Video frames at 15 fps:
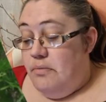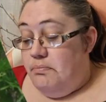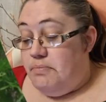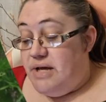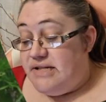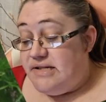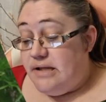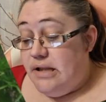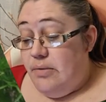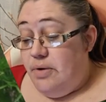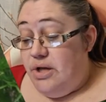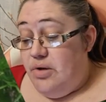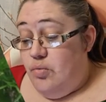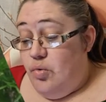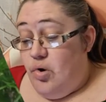Basically
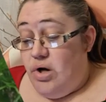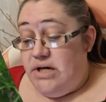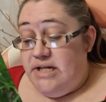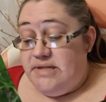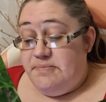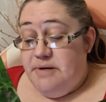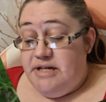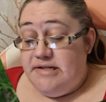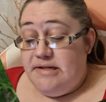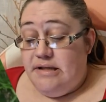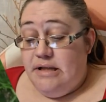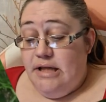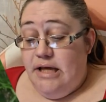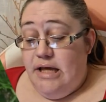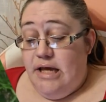what you want is
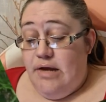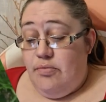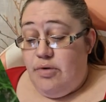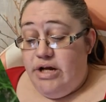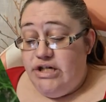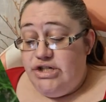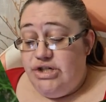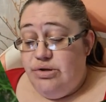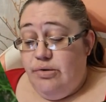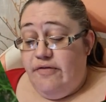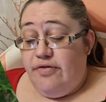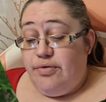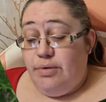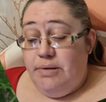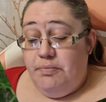basically a ratio
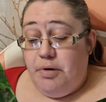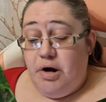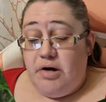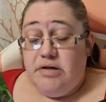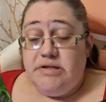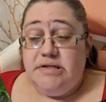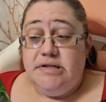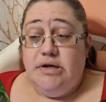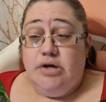of 3 parts